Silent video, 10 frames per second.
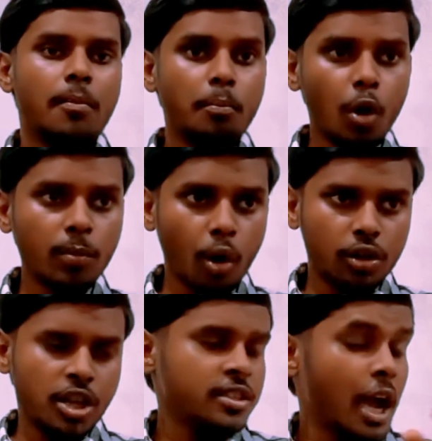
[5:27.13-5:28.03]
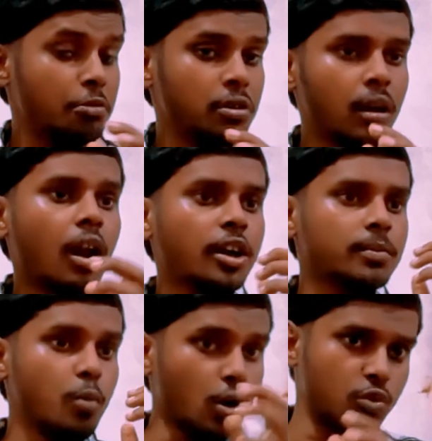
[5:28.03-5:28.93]
more mock tests, I would collect
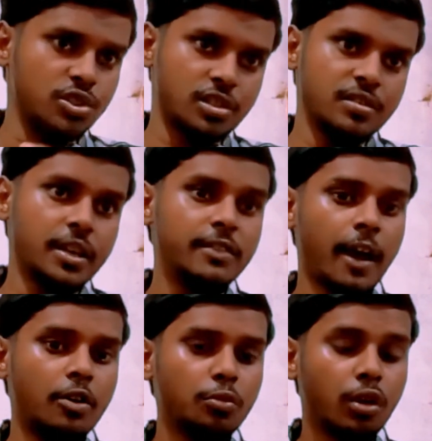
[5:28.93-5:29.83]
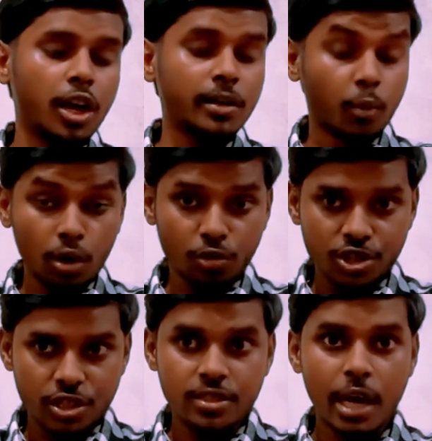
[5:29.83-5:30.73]
more questions, and if I had to collect more
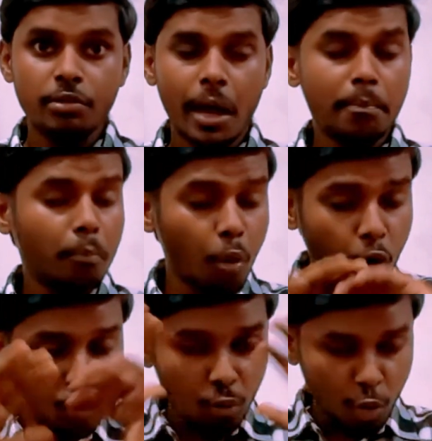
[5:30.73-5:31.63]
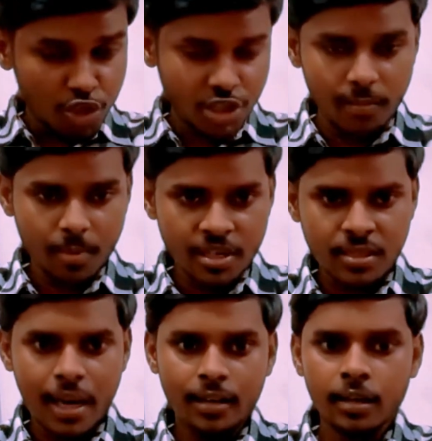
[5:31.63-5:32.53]
questions, I would have more question base,
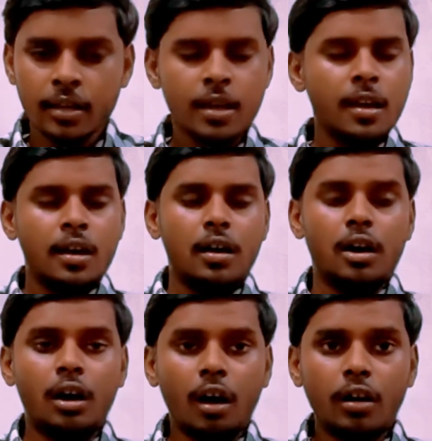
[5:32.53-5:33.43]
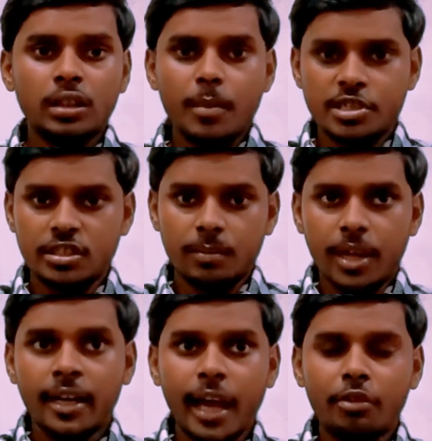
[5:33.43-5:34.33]
and on the basis of
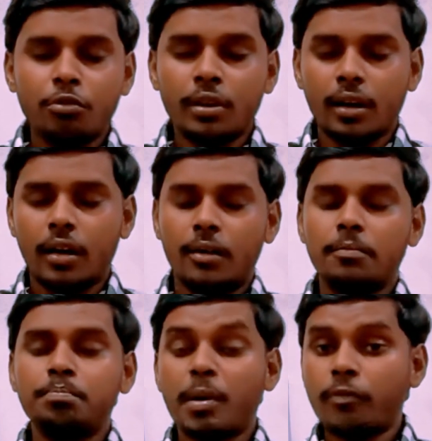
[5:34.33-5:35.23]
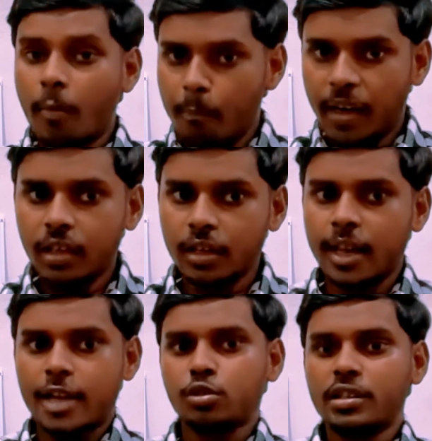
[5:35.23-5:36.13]
that, I would perform better in
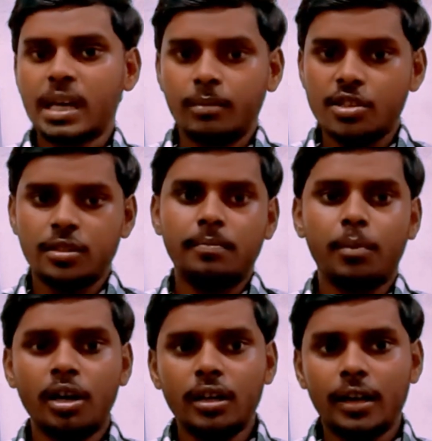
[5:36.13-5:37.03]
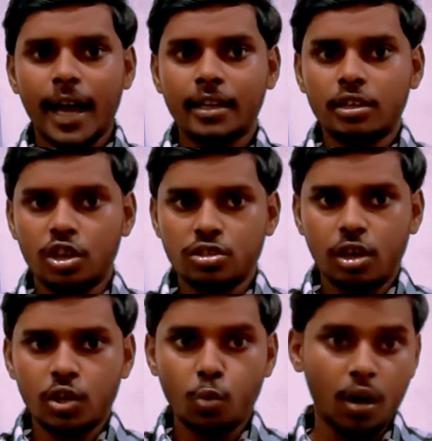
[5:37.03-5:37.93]
actual examination. But that does
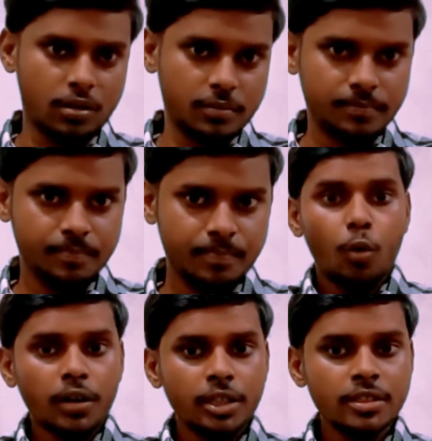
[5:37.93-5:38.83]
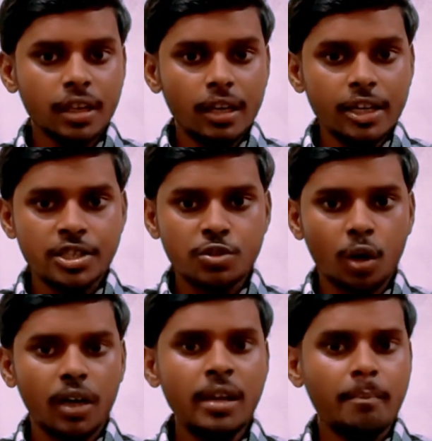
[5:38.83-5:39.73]
not work. What this leads to
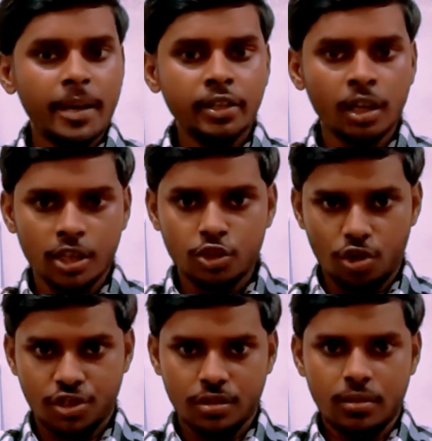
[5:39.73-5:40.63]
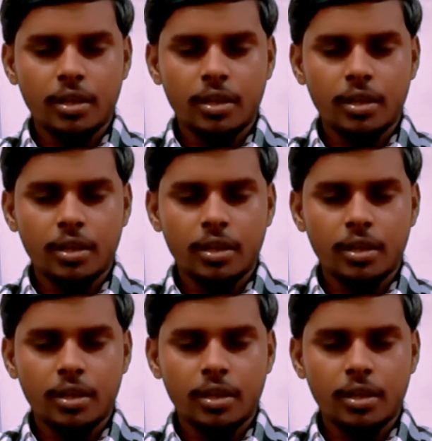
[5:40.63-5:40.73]
only mental exhaustion.